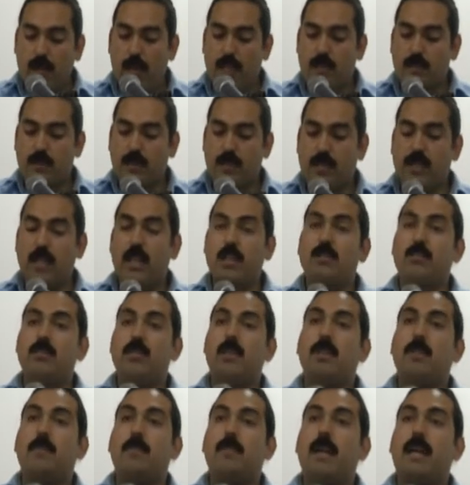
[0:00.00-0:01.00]
has been
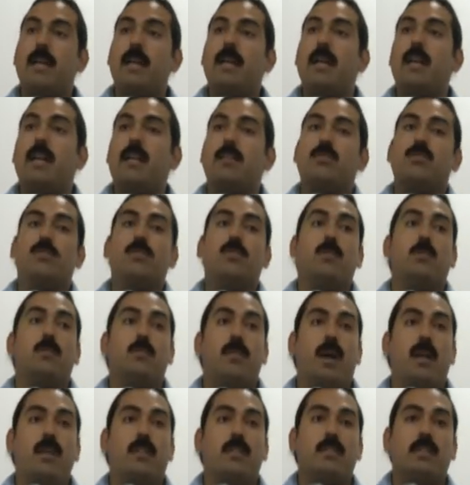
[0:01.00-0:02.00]
saturated by electoral
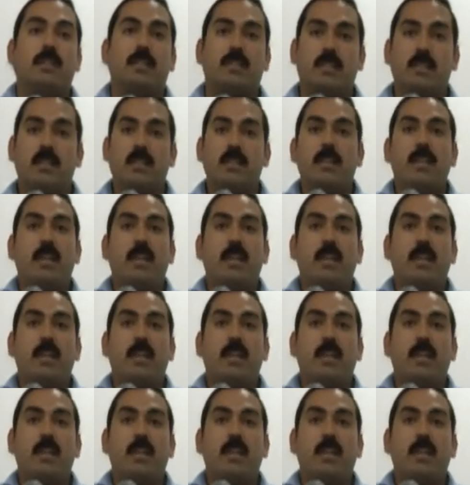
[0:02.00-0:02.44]
politics.